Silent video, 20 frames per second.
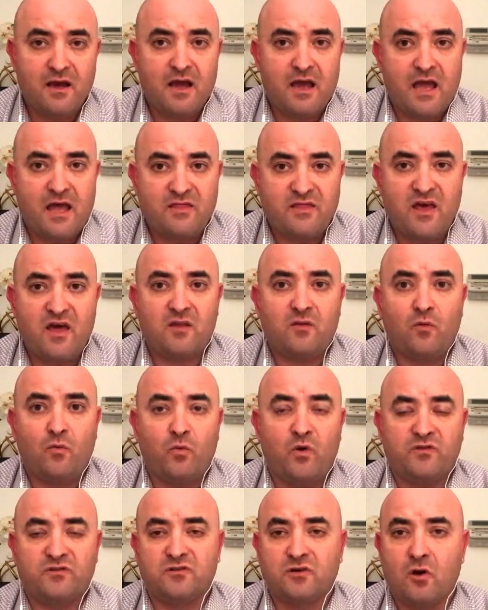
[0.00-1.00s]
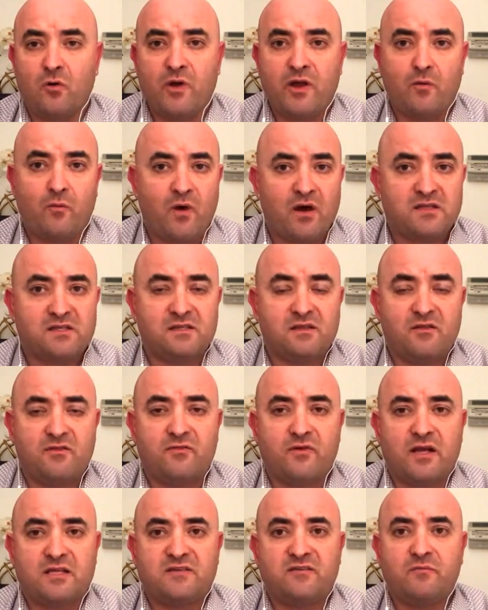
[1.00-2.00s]
and then withdrawing once the
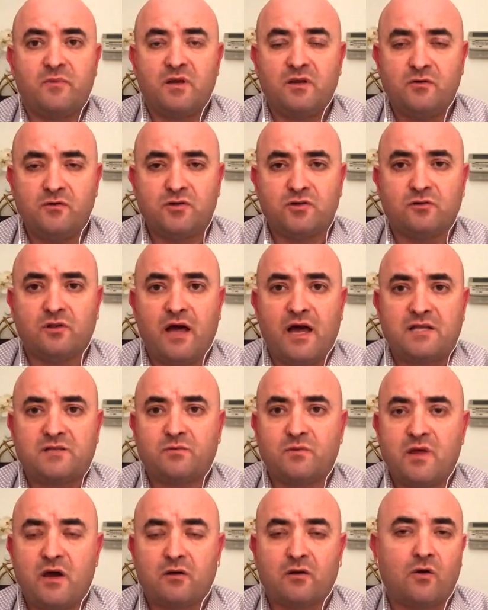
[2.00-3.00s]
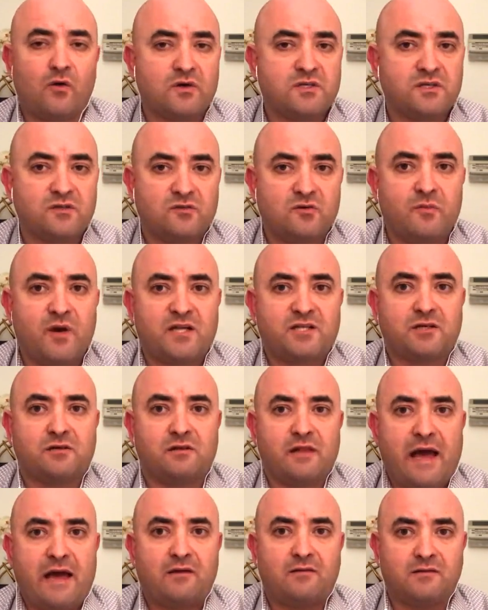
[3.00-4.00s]
threats have been neutralized without causing too much
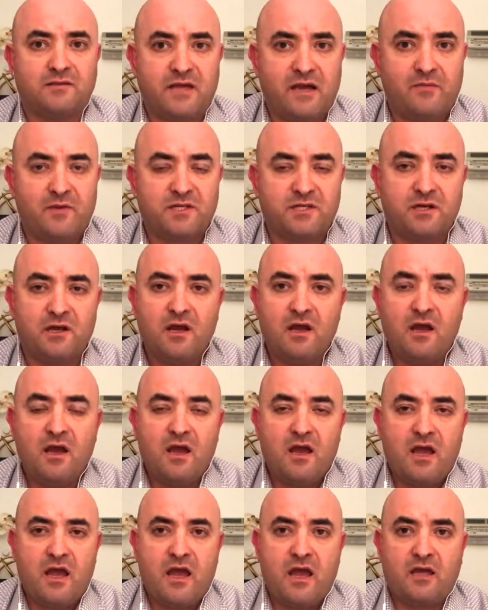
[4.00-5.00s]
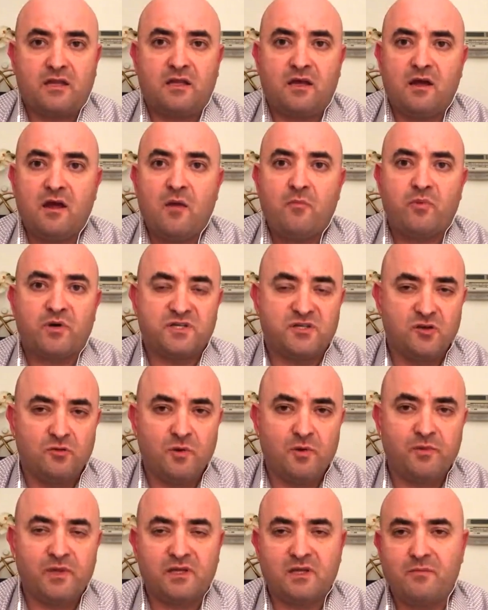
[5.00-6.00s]
collateral damage. And
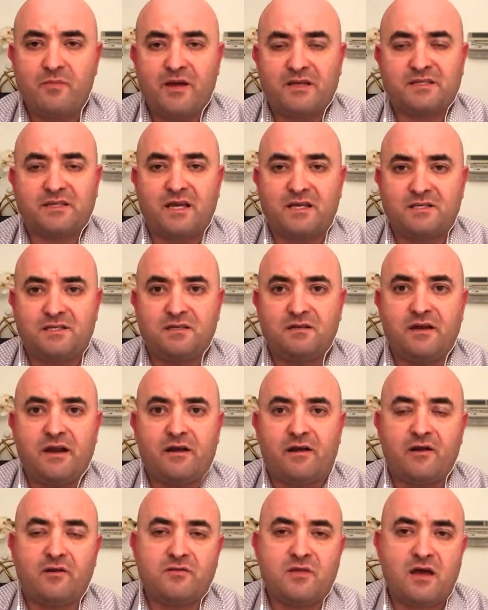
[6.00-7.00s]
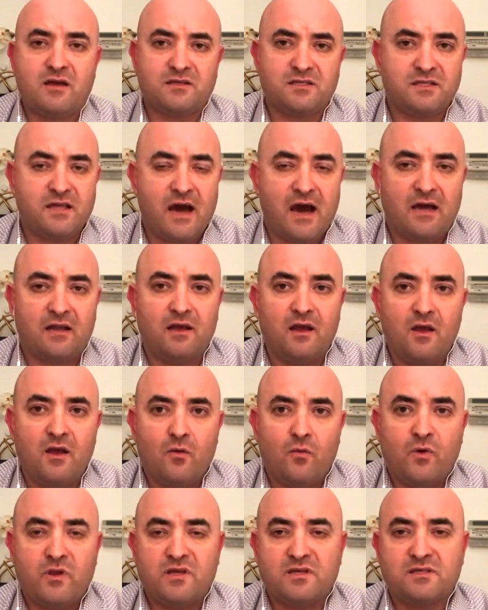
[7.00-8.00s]
presumably, in the best case scenario, that is done
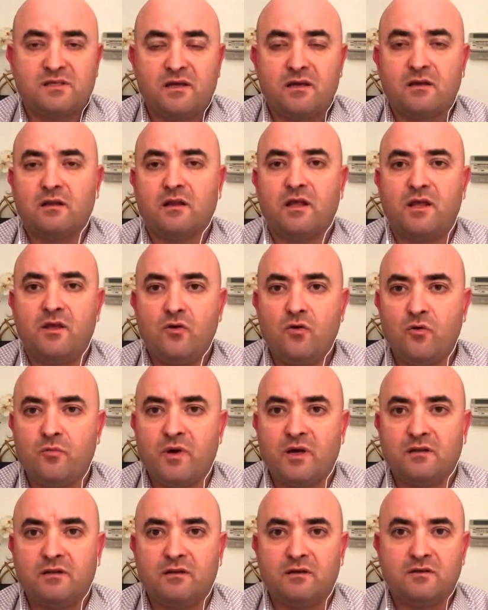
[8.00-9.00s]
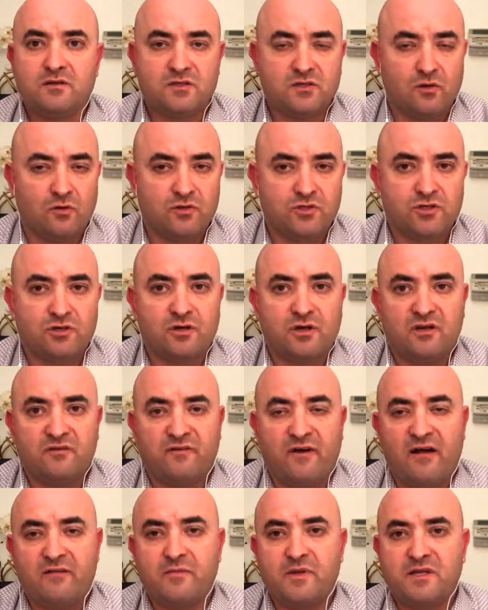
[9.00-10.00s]
with as little human soldier
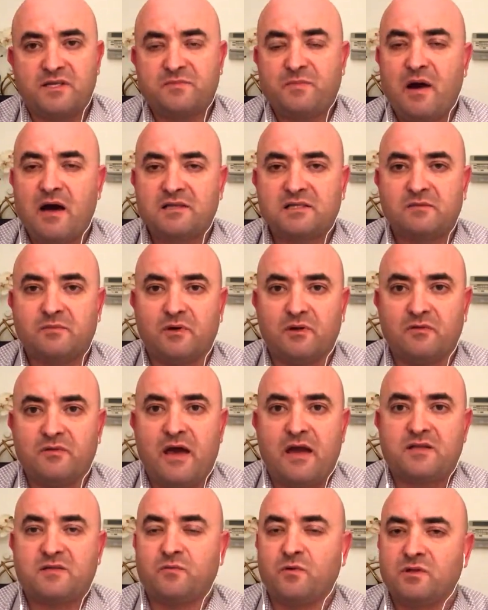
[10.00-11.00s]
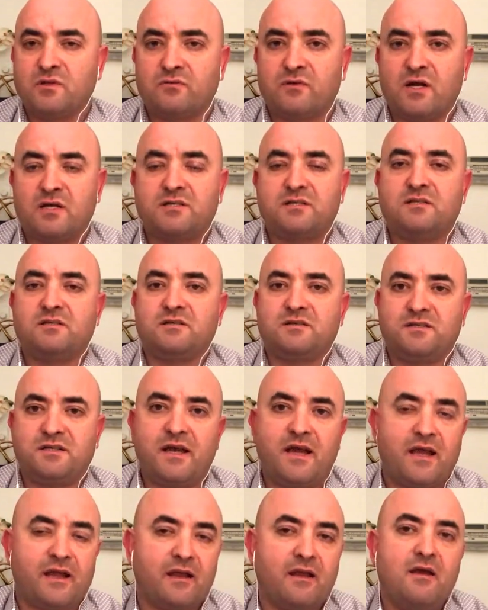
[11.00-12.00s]
involvement as possible. That is what the Russians are
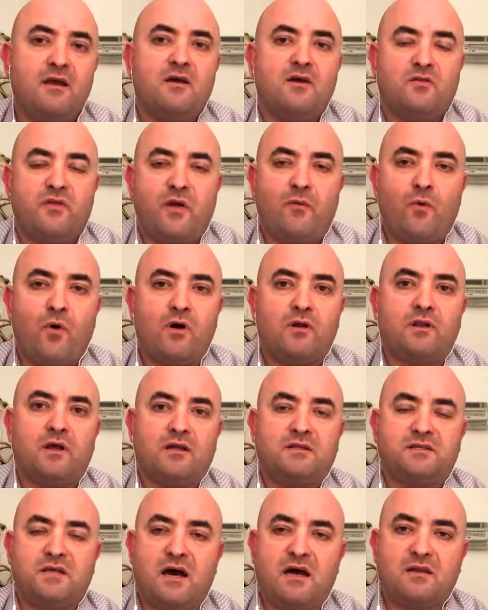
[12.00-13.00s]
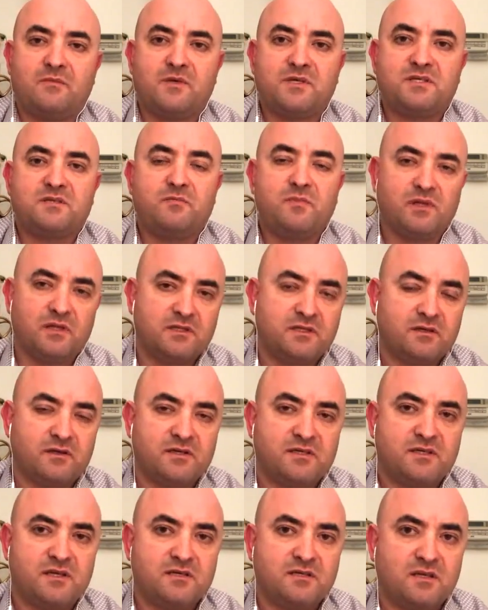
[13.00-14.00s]
saying. They want autonomous
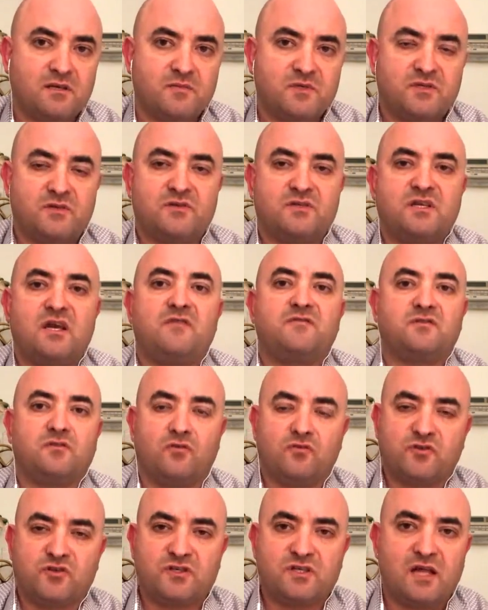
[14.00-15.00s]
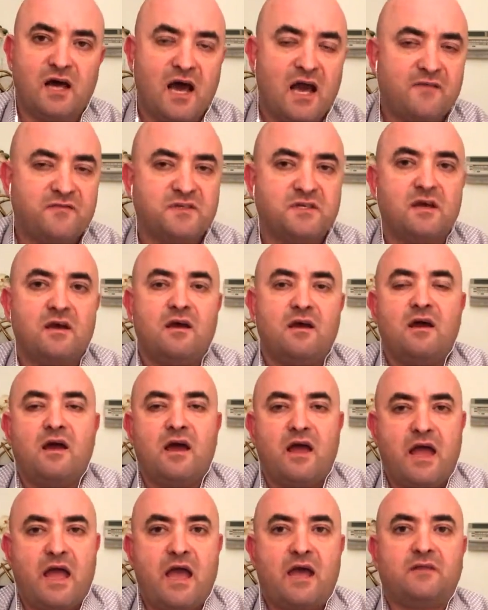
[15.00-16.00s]
military systems to save soldiers' lives
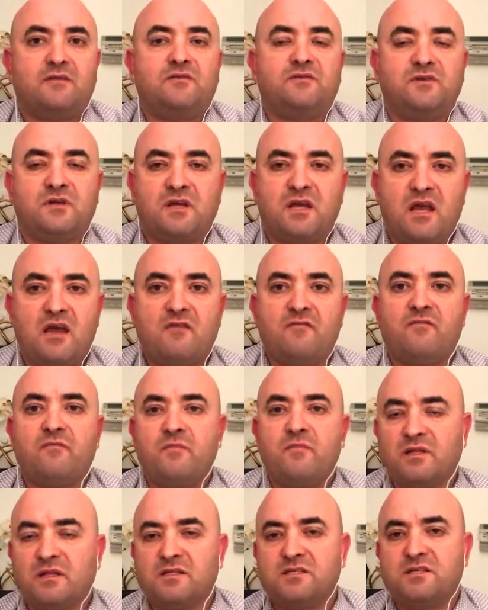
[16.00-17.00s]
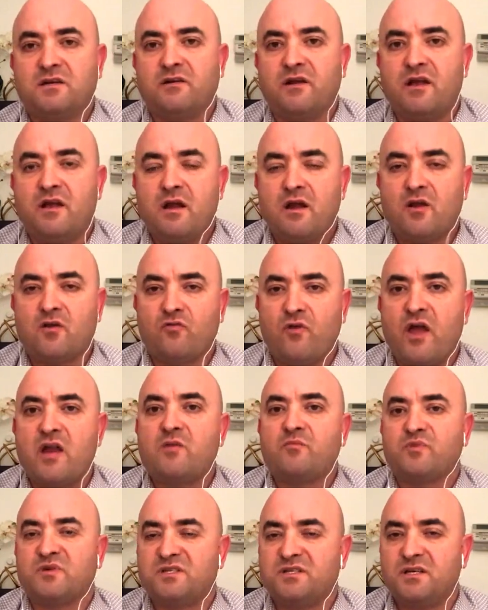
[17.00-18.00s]
and to give military
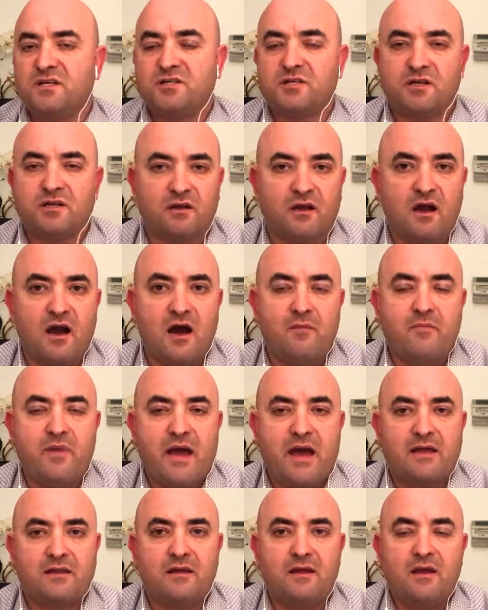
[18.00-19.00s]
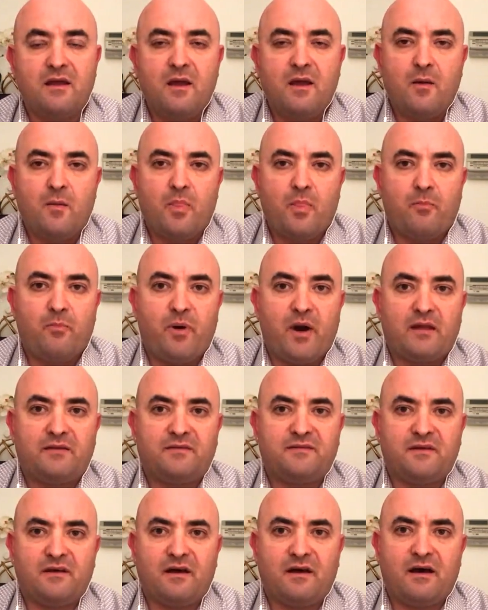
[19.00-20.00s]
greater precision in combat.
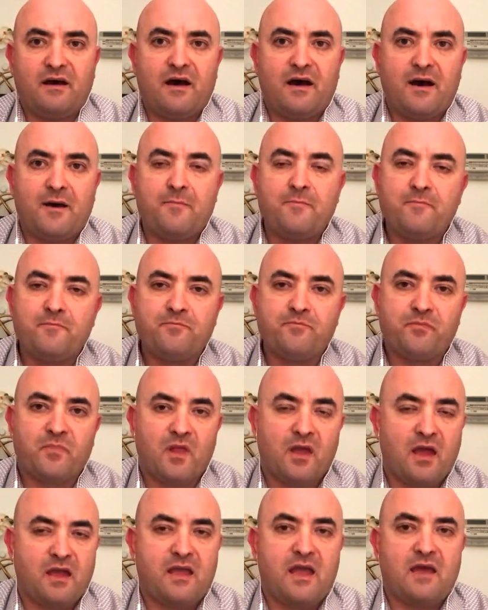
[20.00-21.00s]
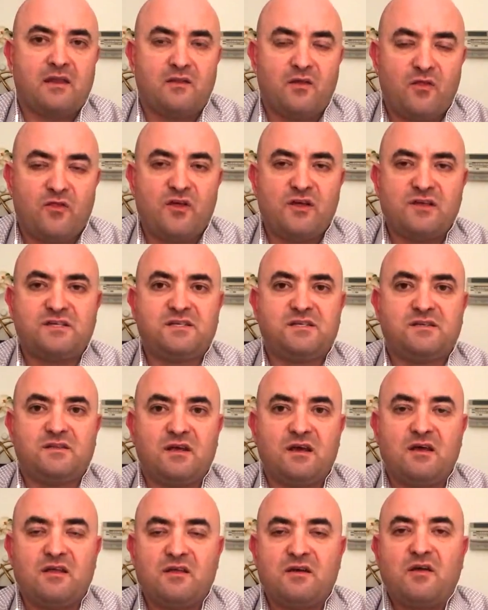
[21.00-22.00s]
But um, again,
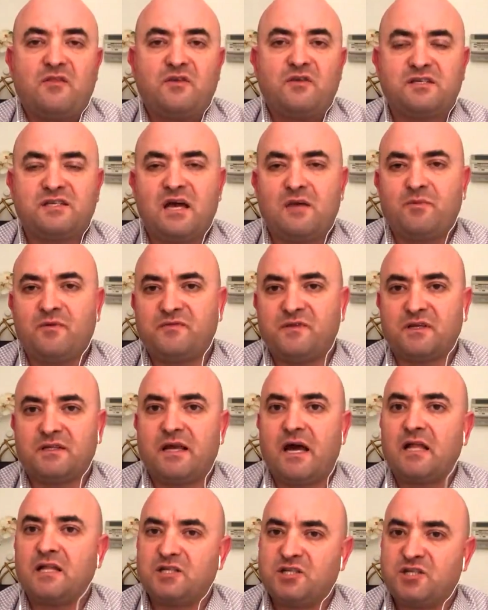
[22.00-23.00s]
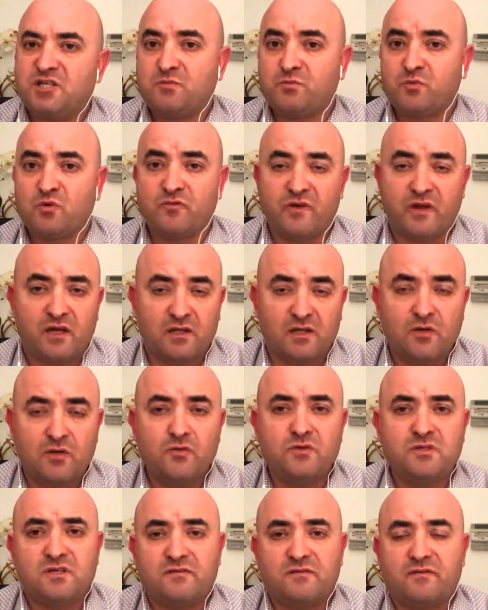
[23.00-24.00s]
this this type of technology is proving
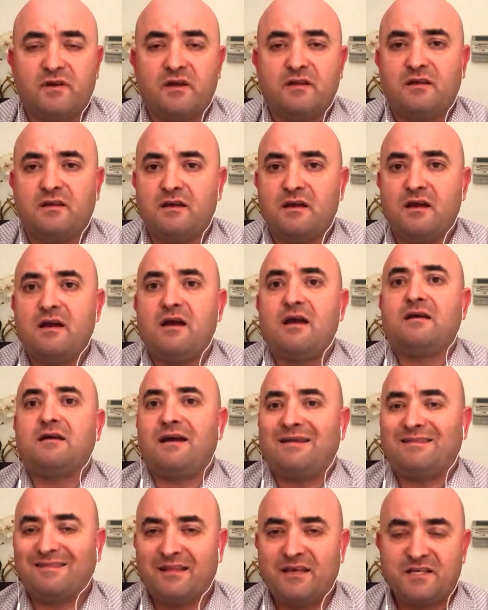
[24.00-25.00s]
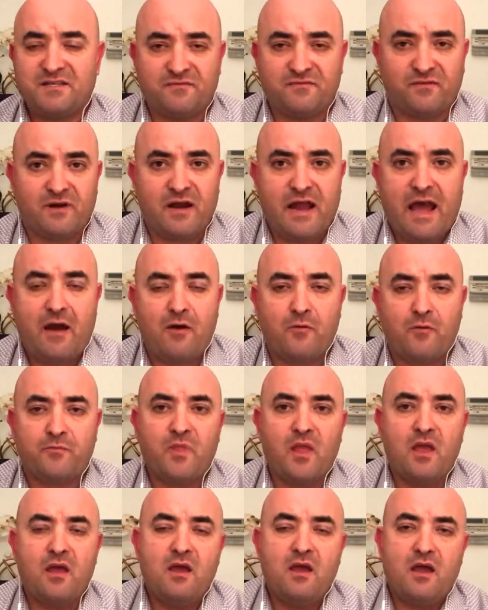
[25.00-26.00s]
elusive, at, at least for now.
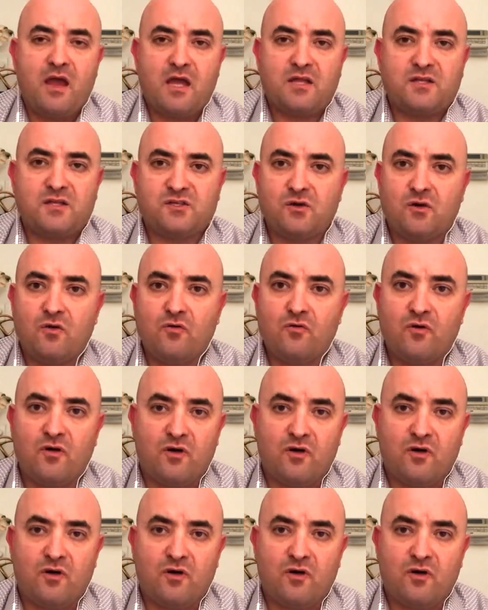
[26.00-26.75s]
And so